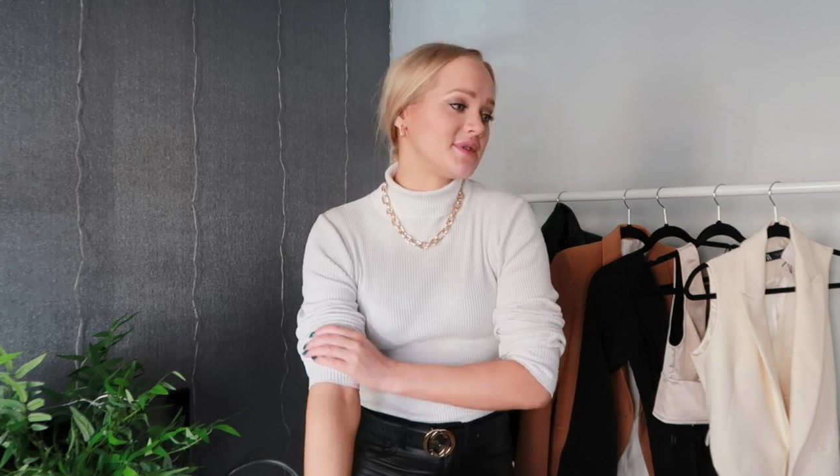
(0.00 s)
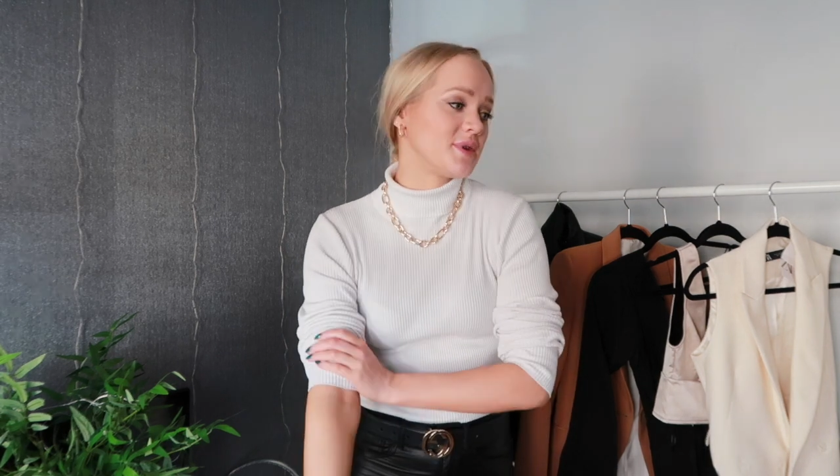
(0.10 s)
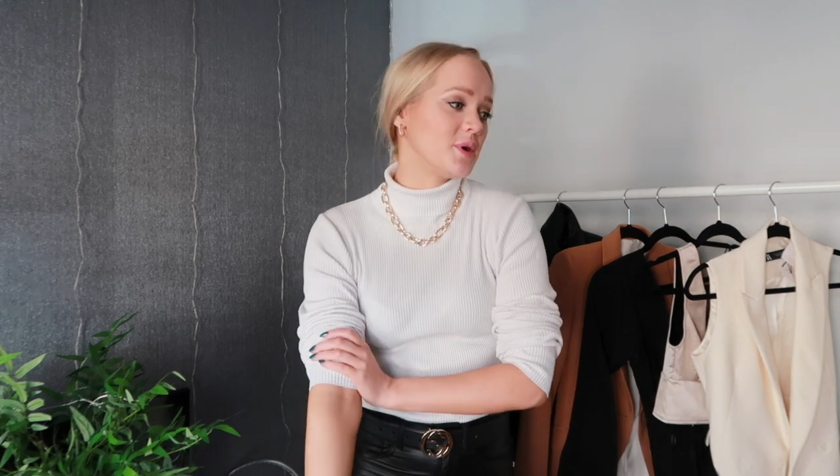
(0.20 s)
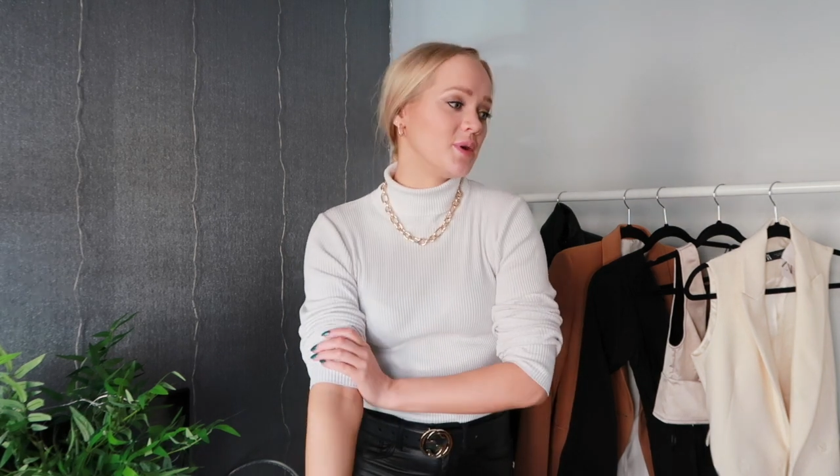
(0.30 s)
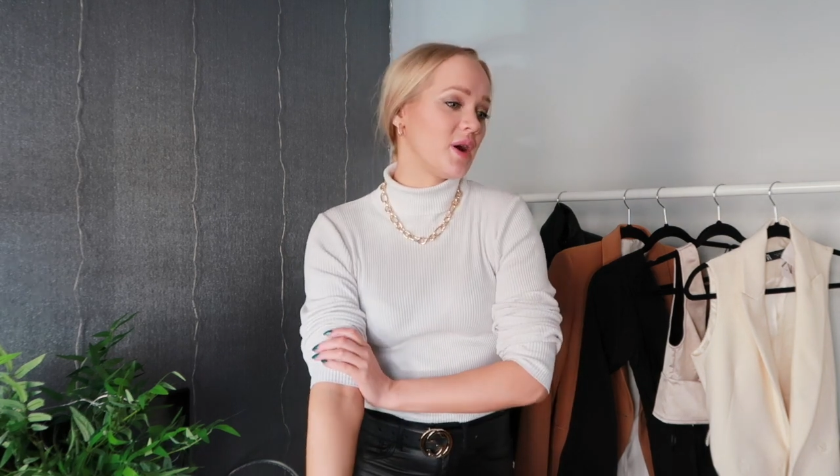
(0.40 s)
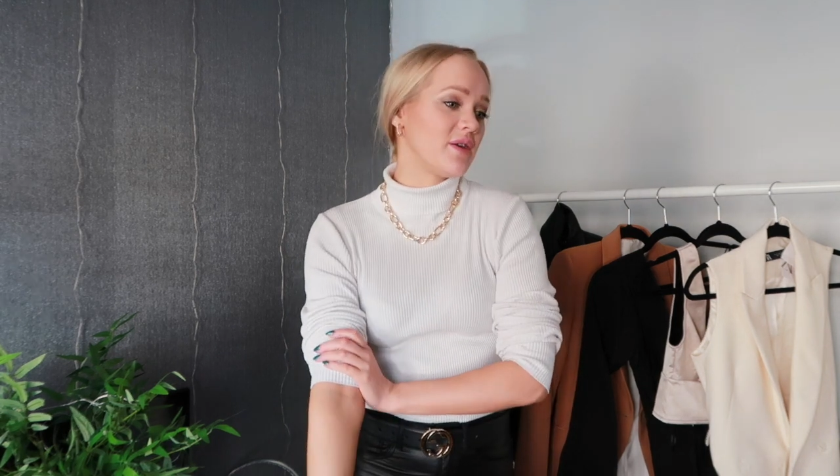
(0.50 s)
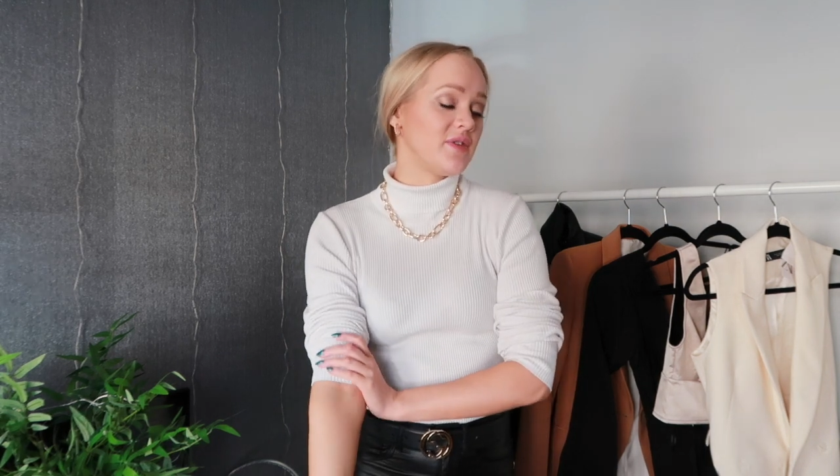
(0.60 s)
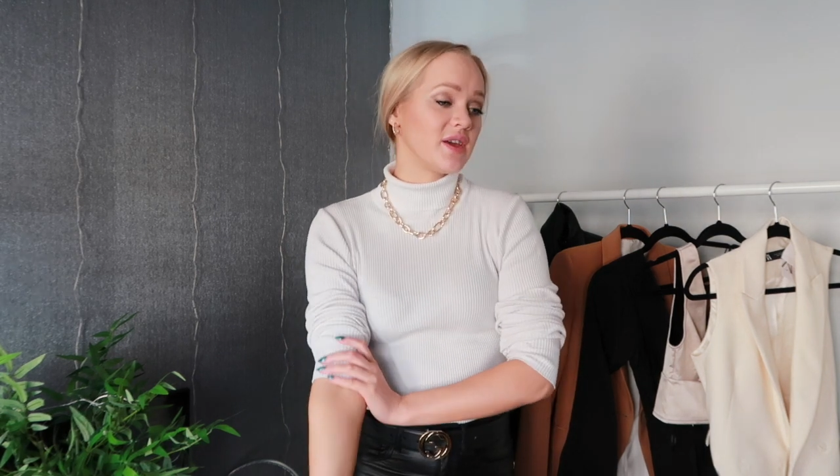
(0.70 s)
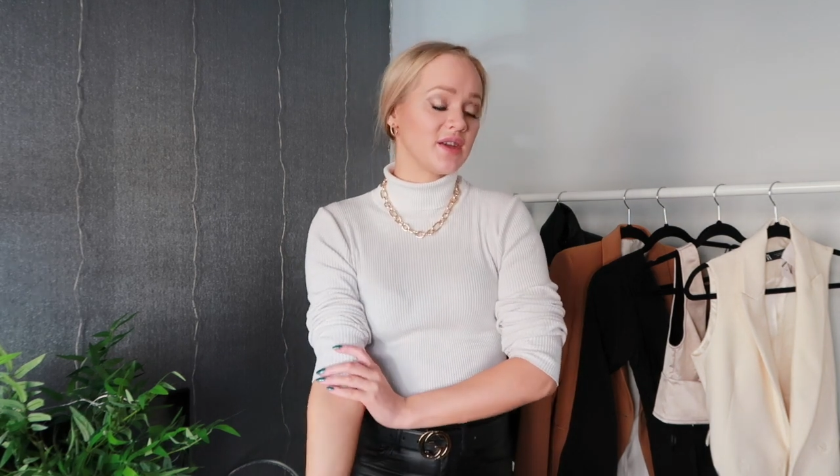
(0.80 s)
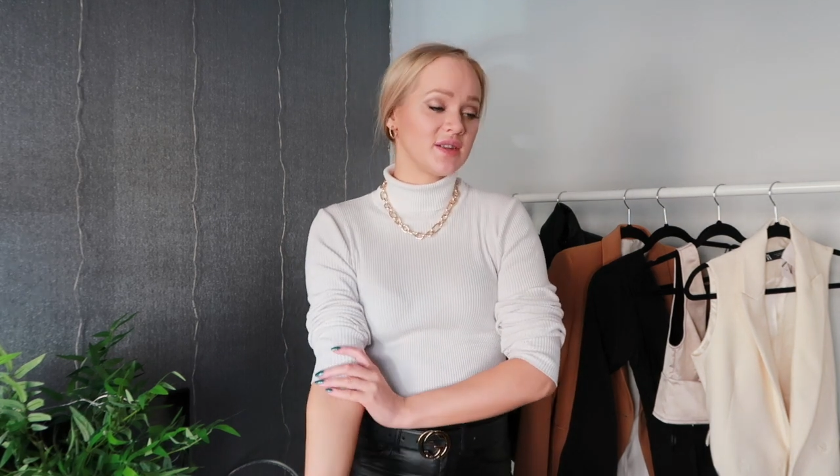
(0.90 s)
So I
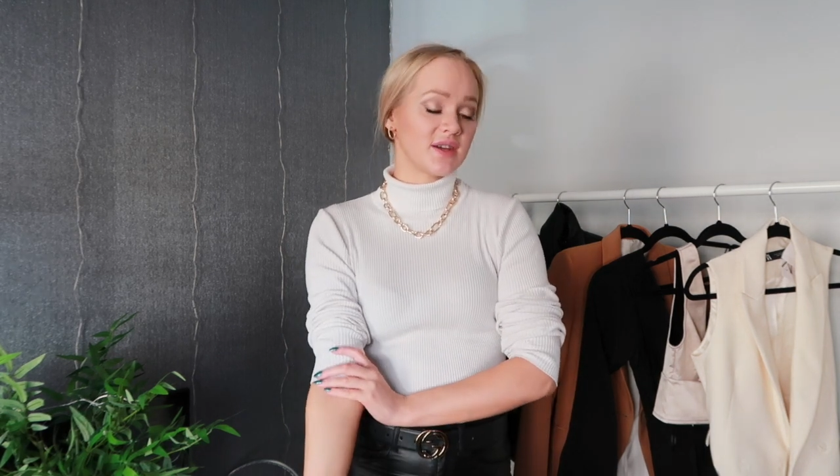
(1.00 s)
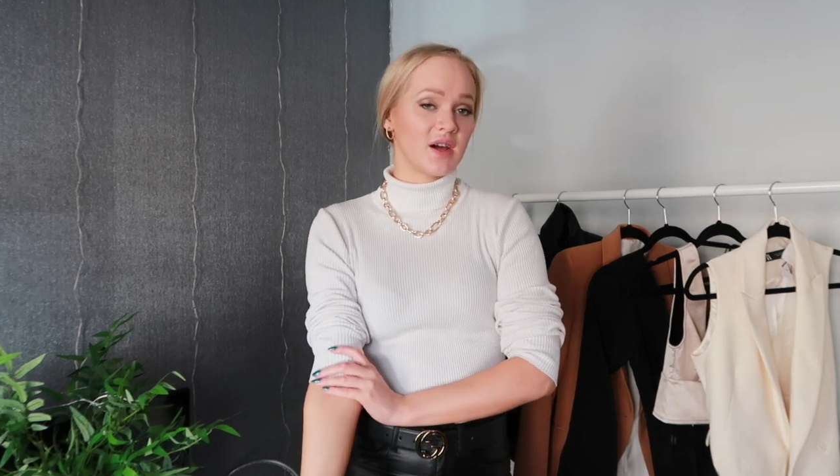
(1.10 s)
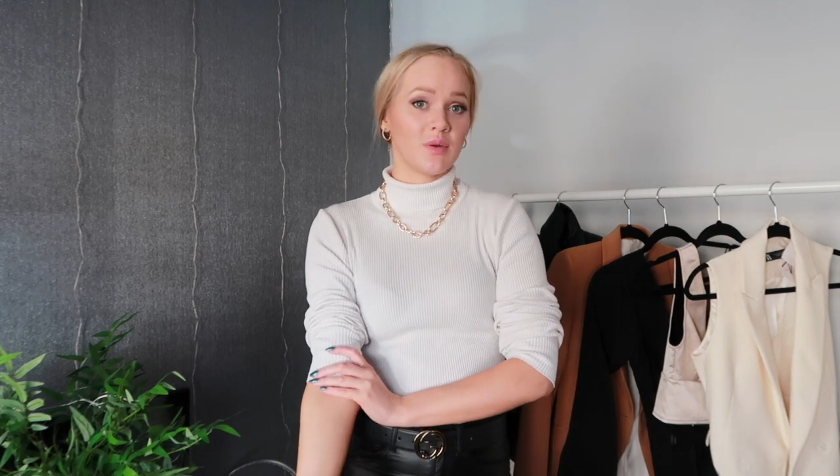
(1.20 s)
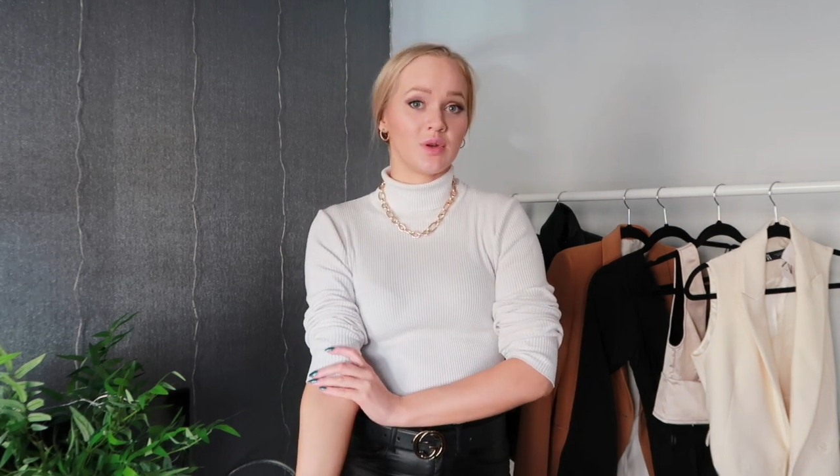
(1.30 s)
figured I